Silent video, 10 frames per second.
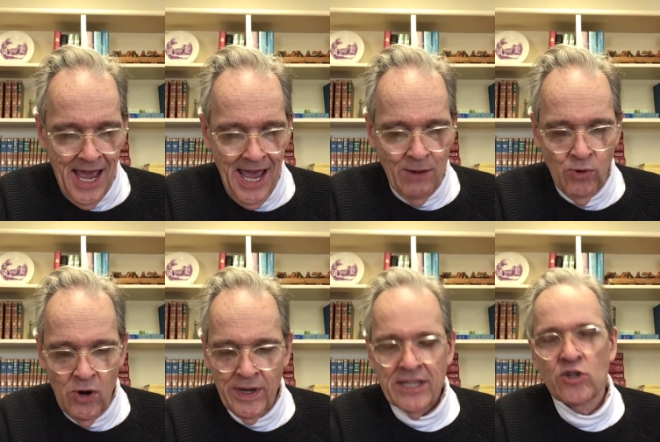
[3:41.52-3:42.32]
And
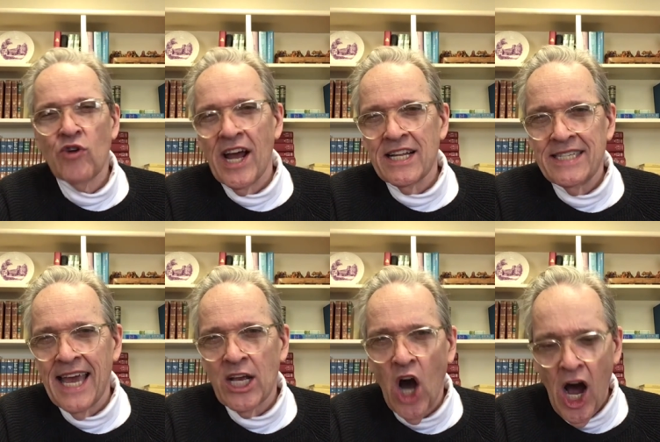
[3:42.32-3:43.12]
were we to try to
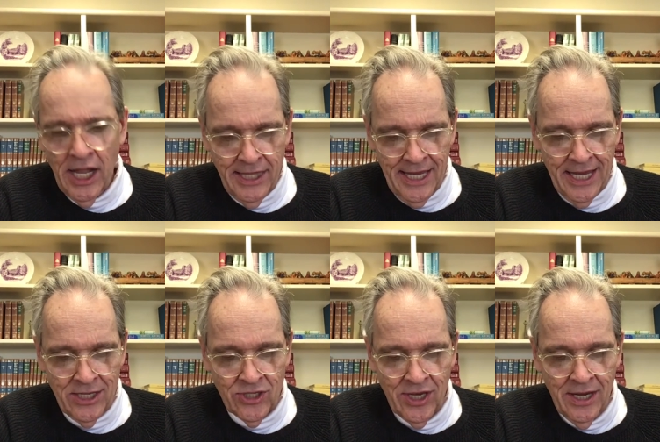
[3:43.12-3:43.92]
take on
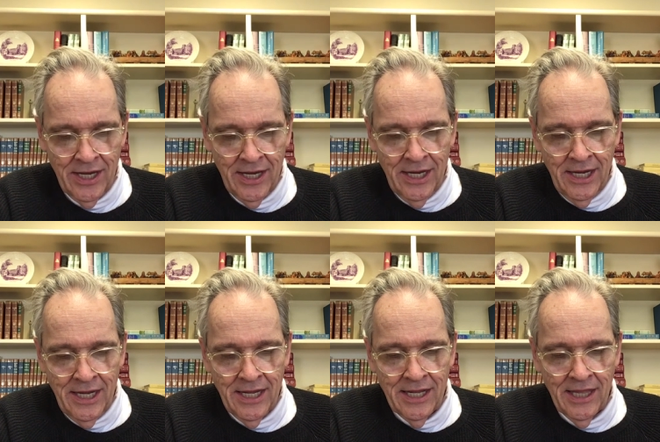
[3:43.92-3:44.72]
these
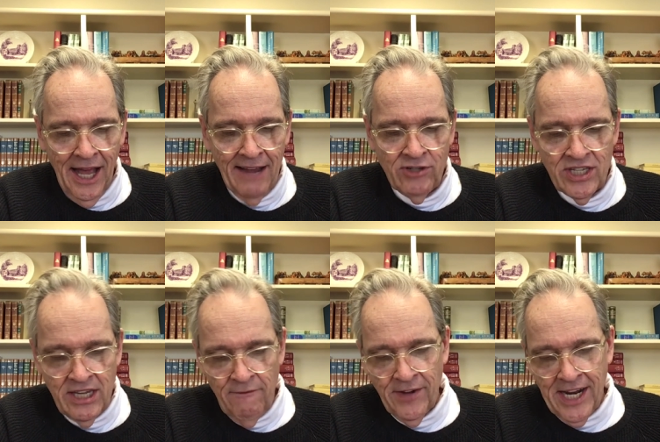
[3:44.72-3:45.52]
life's
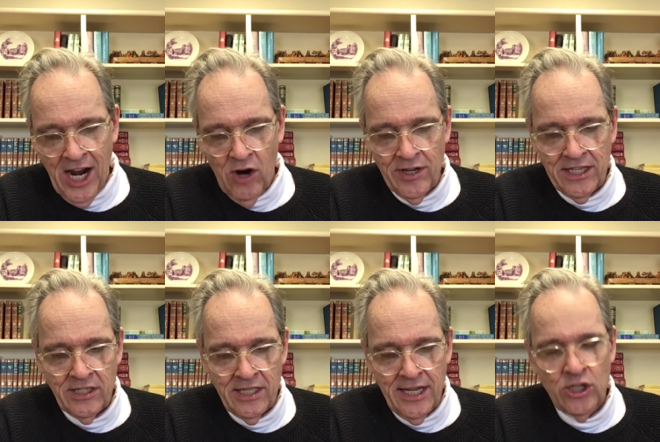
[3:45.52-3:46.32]

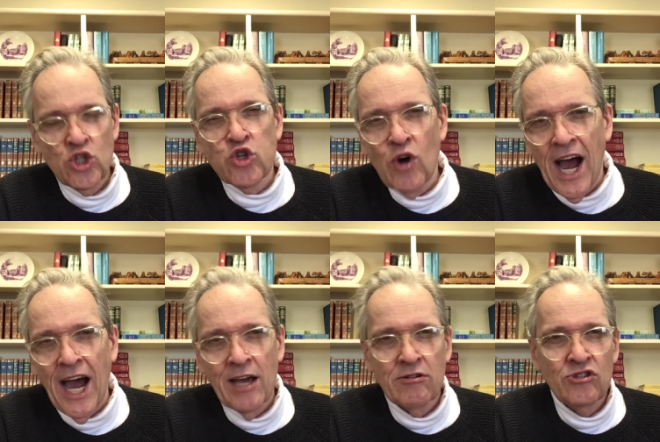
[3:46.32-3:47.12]
difficulties, these
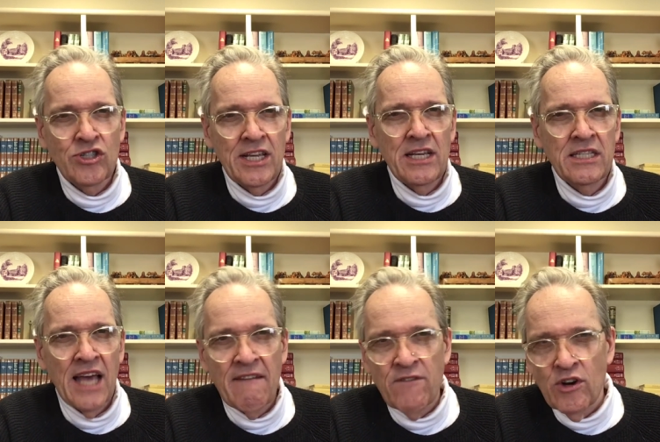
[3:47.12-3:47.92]
trials, these
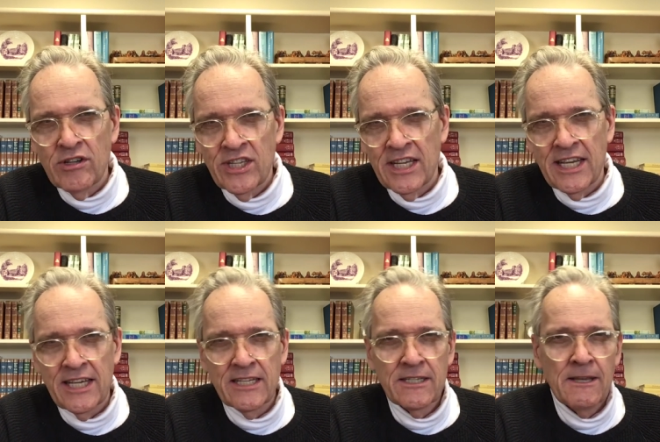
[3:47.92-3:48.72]

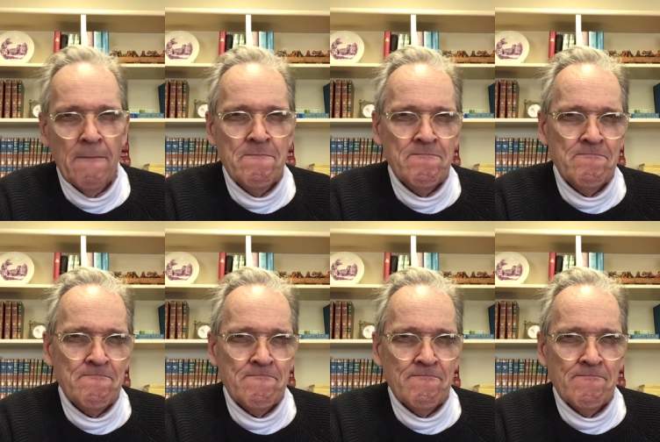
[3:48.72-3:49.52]
adversities,
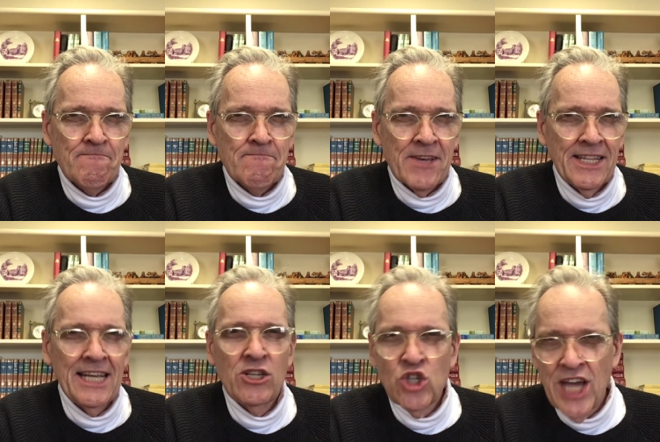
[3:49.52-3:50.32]

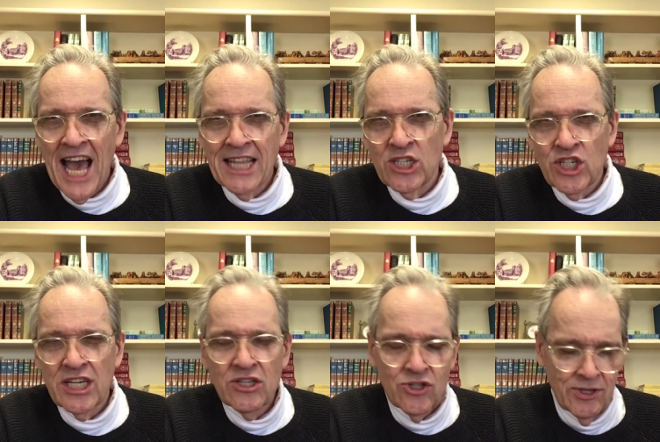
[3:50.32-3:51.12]
these
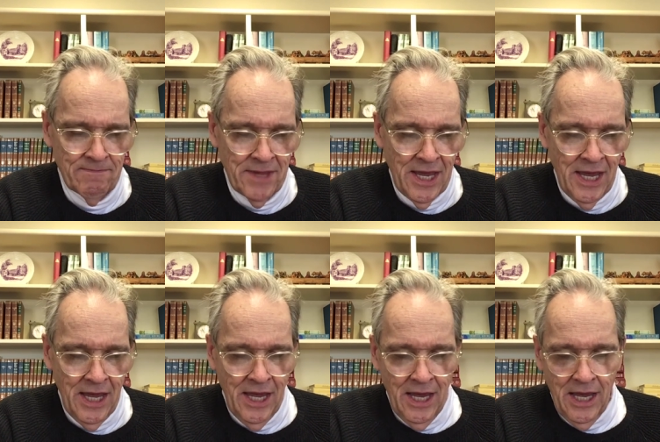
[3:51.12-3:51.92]
challenges,
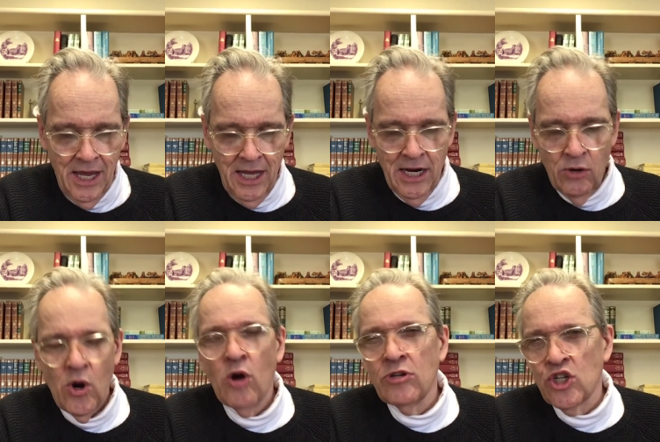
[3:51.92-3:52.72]
in our
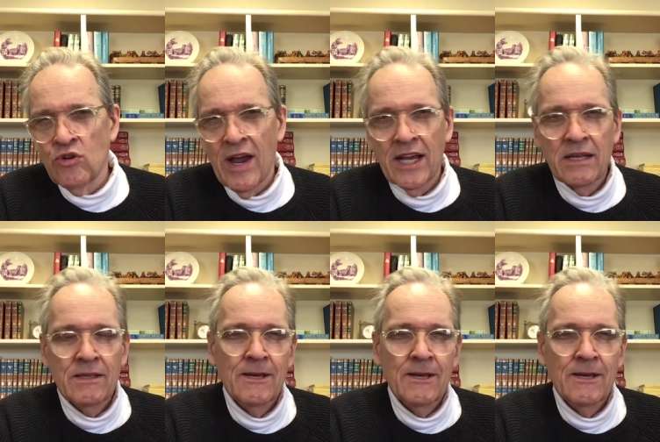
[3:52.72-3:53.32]
own strength